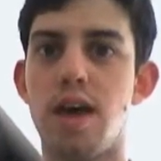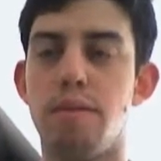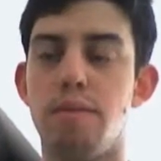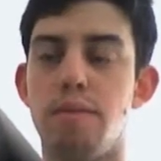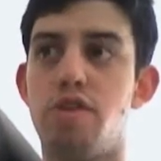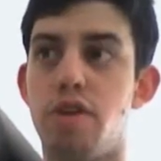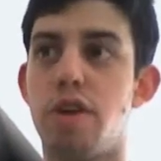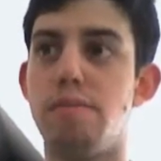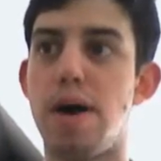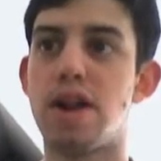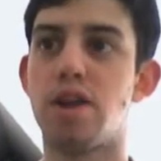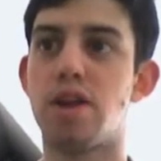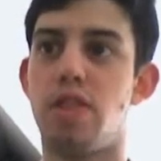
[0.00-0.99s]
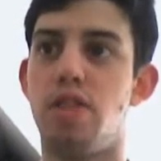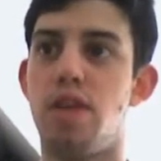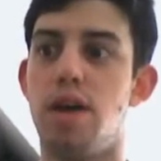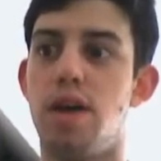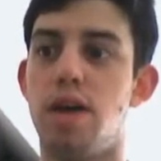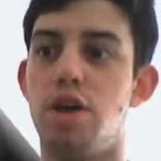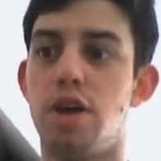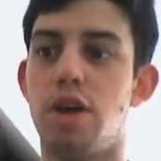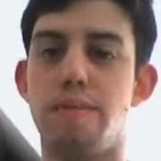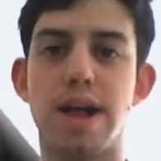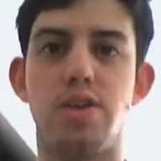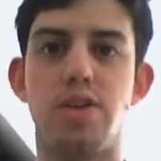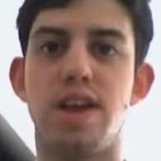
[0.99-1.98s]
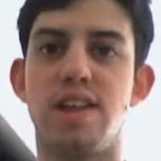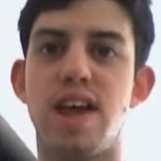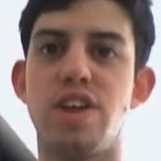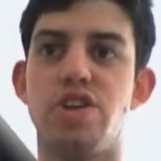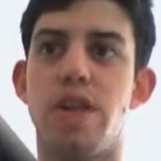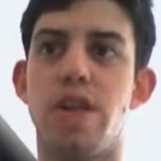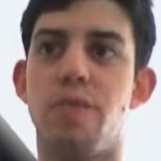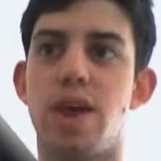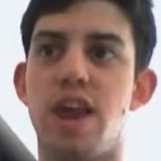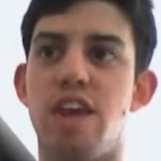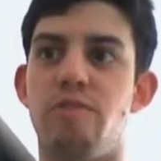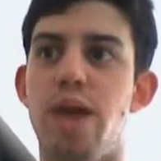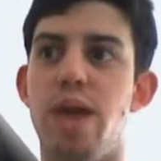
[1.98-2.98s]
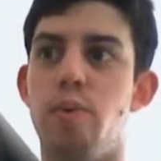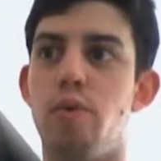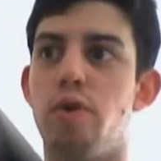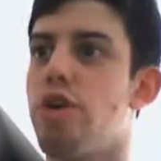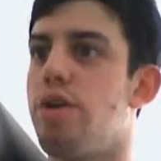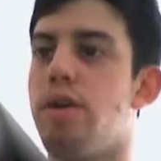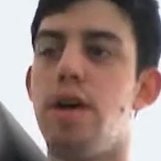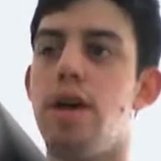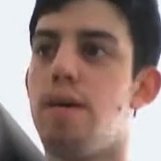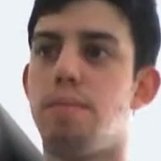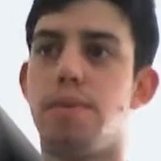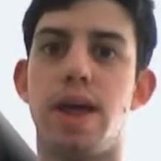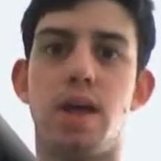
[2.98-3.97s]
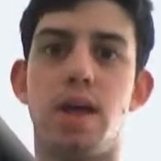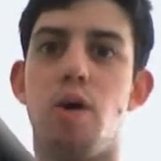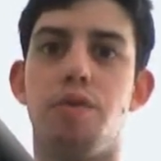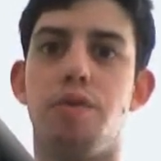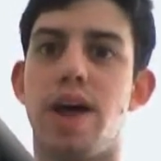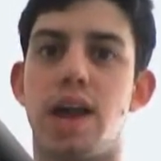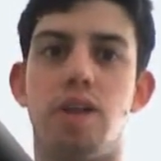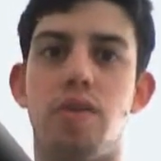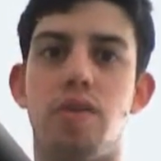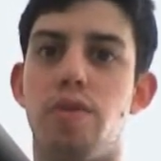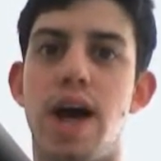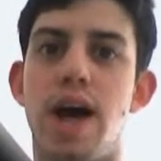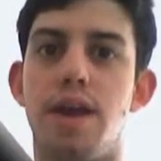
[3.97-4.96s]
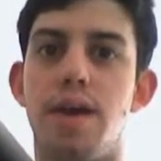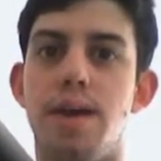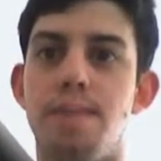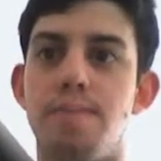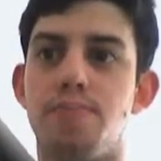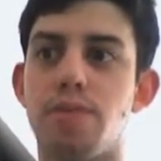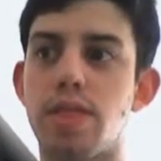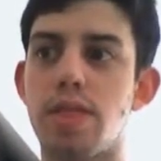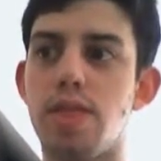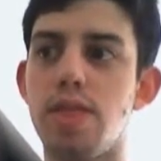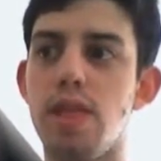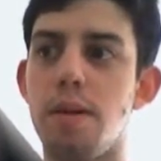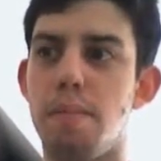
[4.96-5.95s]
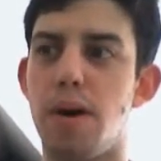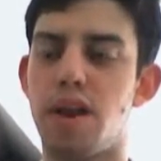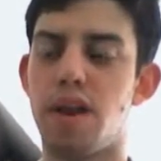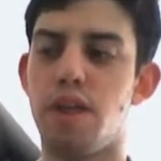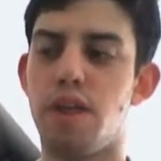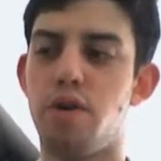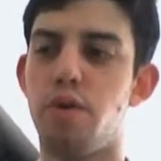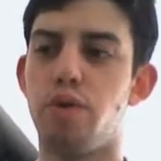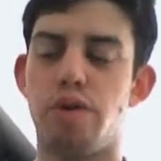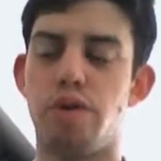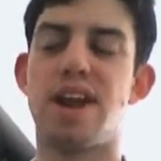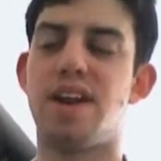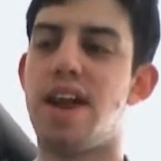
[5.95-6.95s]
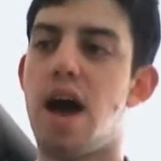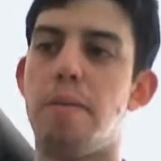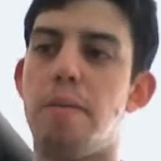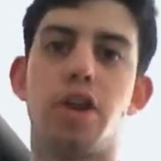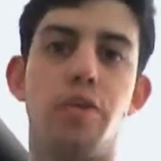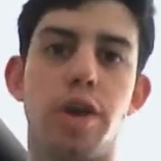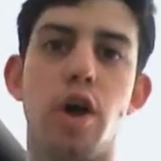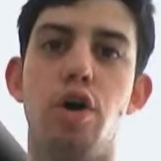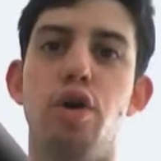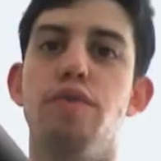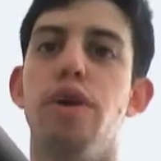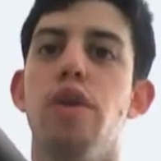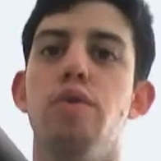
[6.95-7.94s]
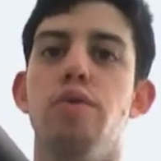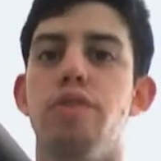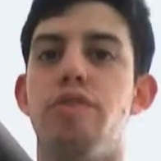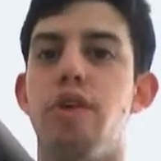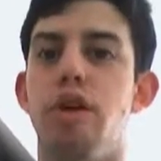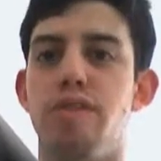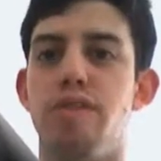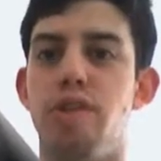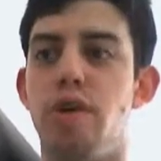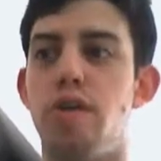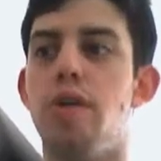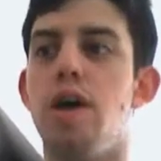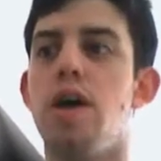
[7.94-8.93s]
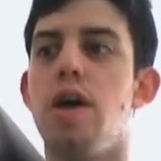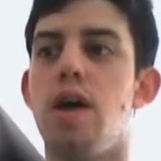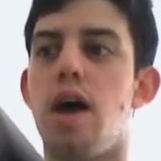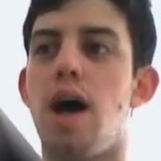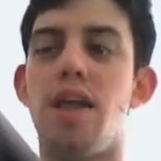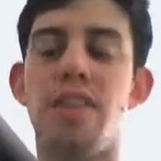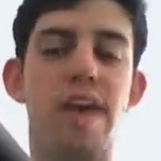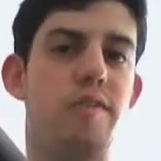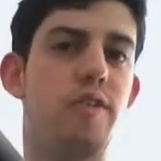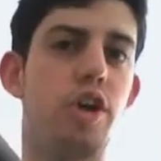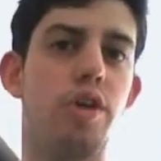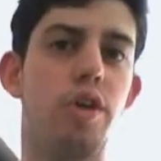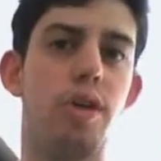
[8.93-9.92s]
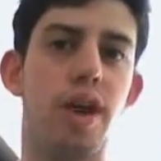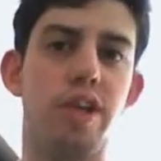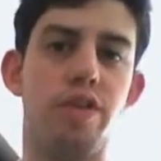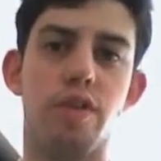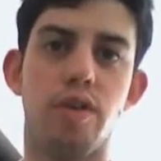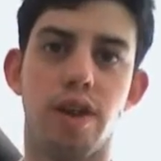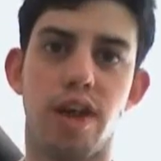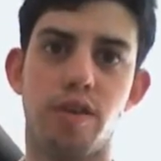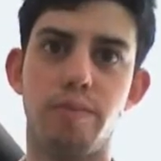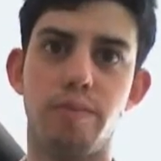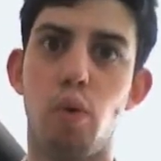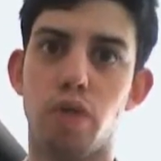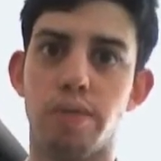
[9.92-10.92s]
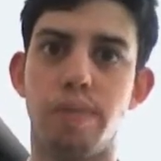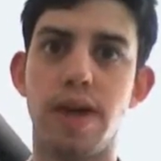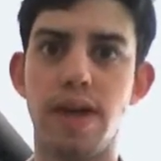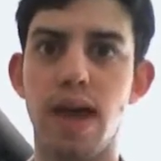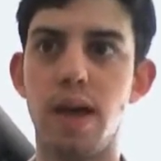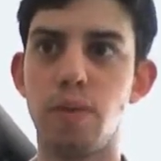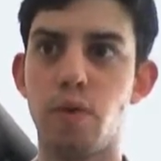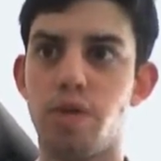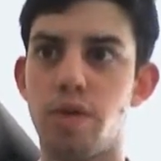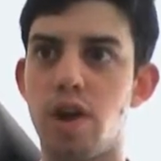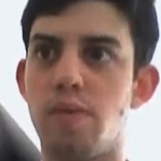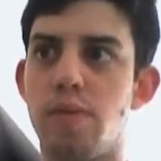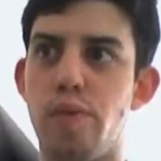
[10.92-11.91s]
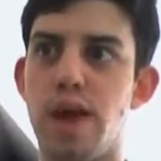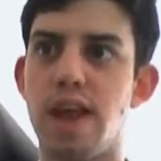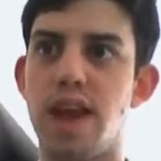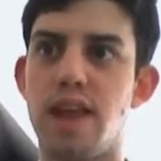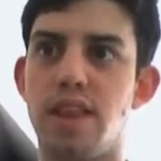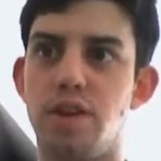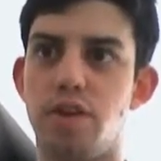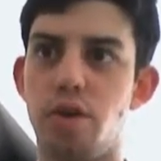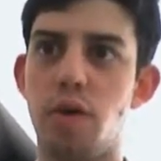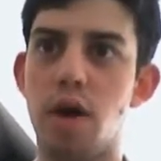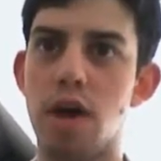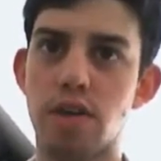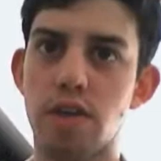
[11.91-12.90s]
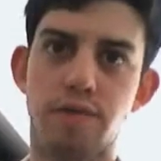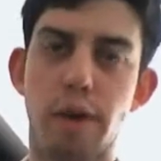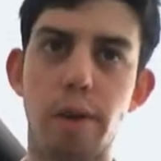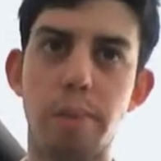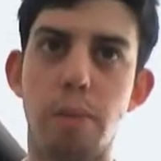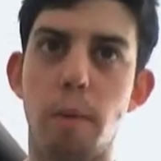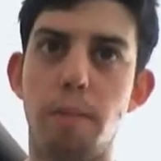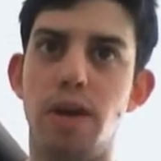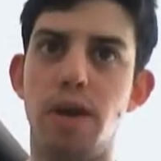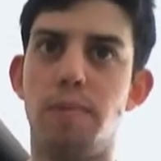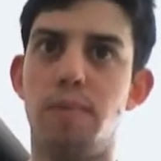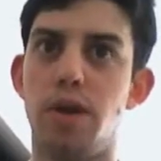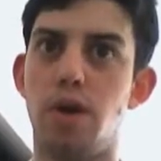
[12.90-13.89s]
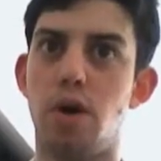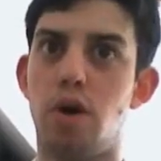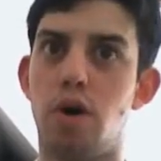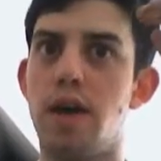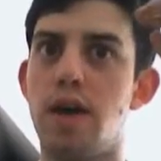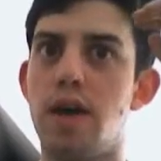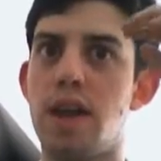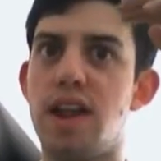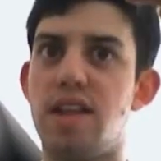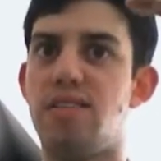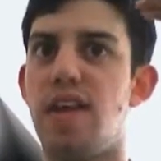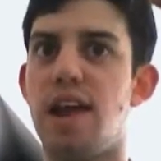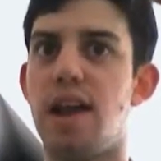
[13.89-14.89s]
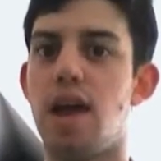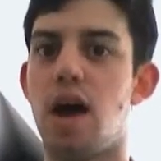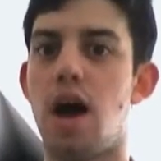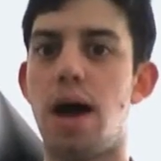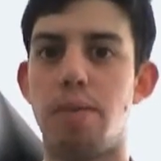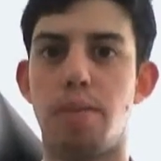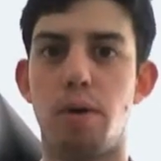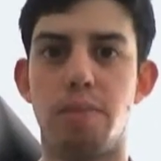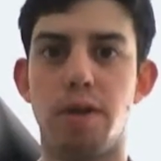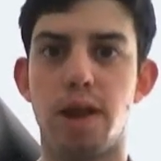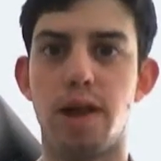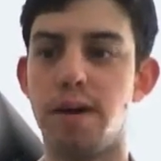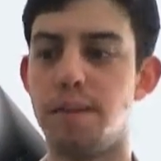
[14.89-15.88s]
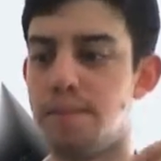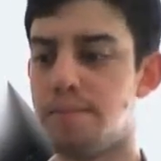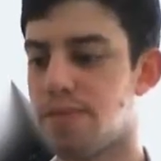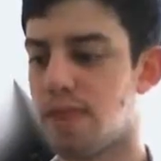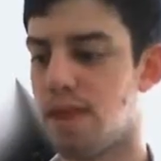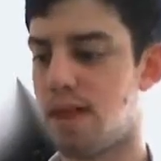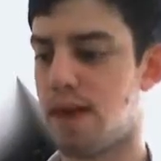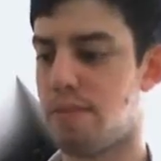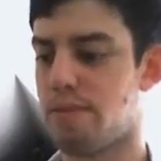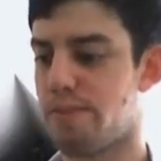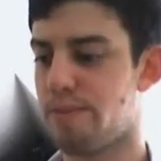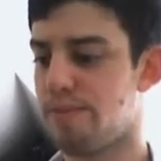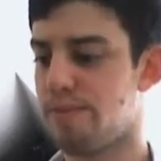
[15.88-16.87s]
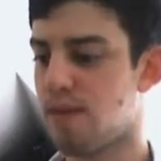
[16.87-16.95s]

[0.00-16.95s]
Because you can imagine the attention they will get if people could play COD on that and all that. But you can also imagine how much it would overload the servers. So are they ever going to support the big games, or is it going to be relegated to the very popular but not insanely hyper popular games?